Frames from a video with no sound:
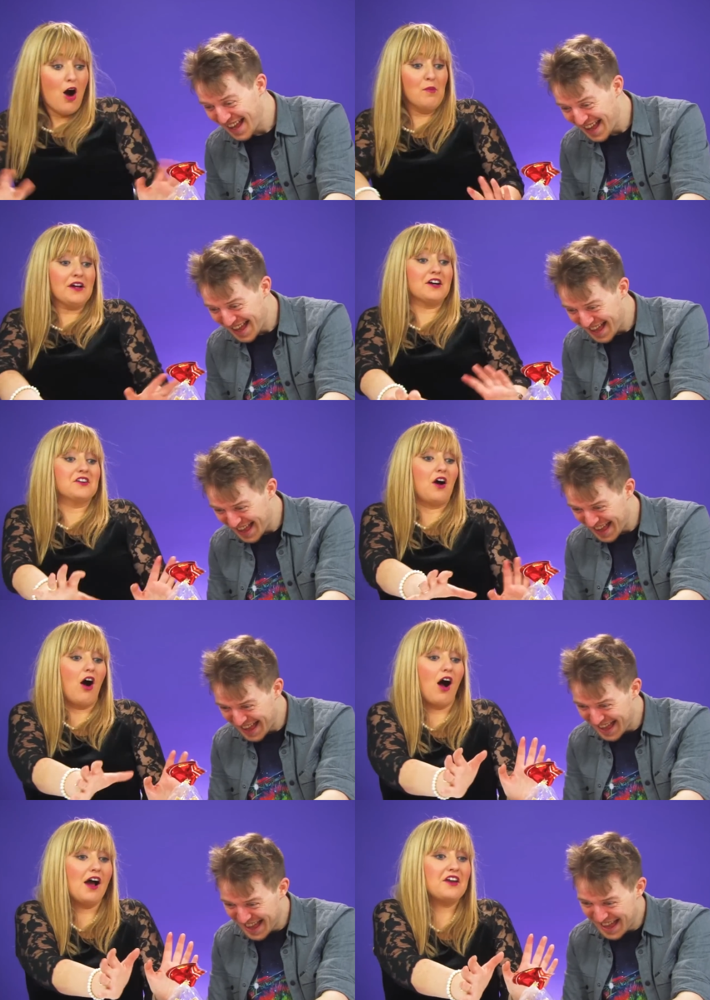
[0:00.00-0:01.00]
Speaker 1: Oh my God,
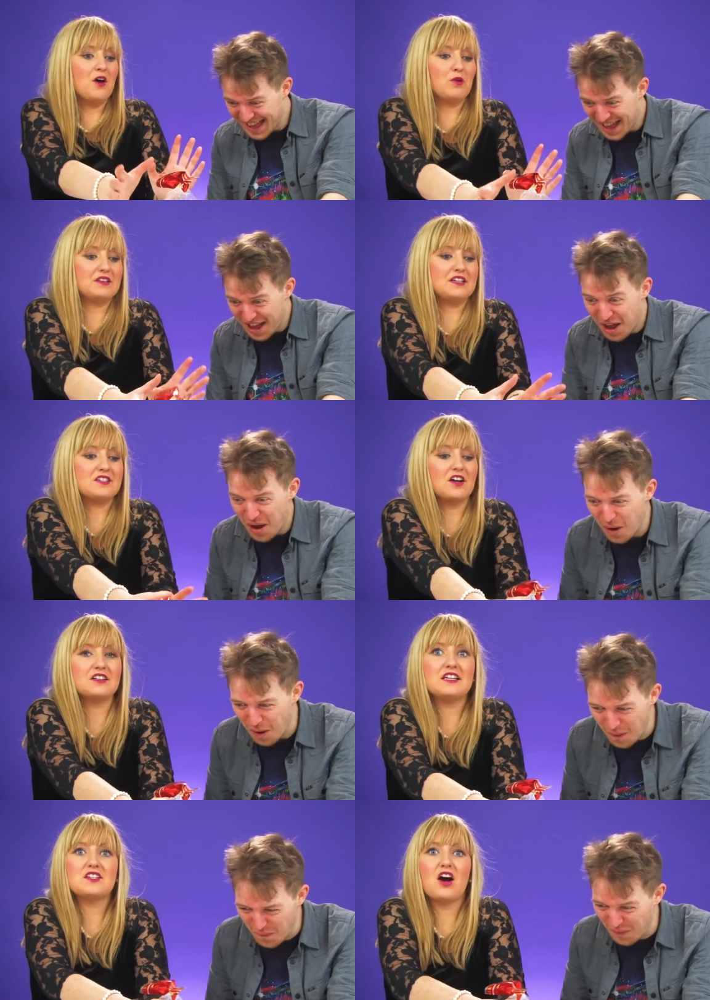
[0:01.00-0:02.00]
I know what these are.
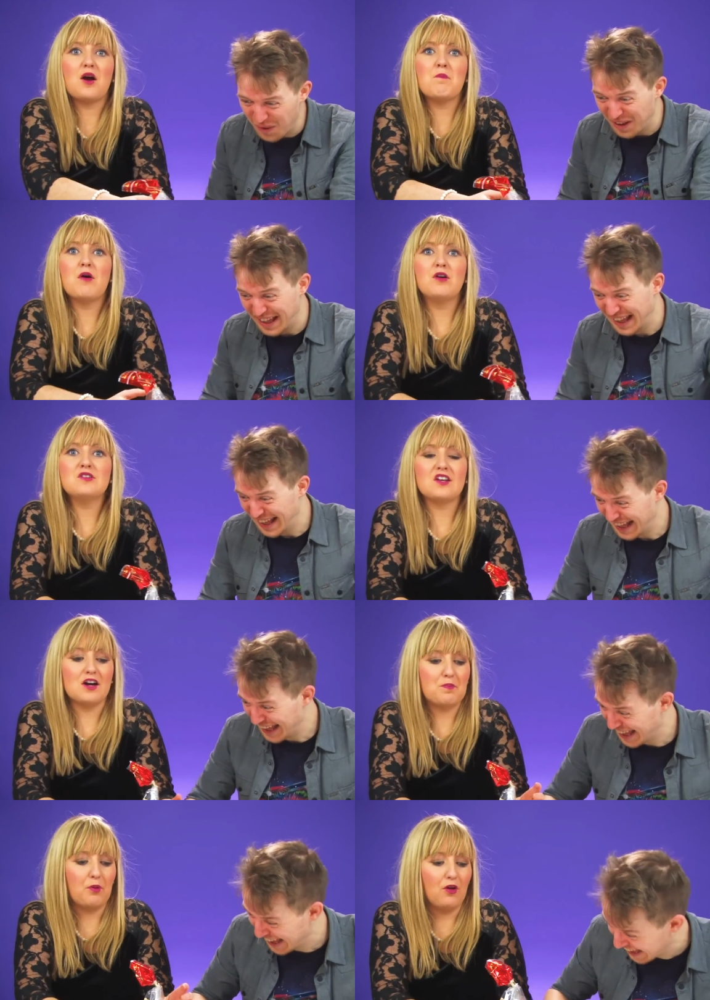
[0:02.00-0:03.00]
These are Mozart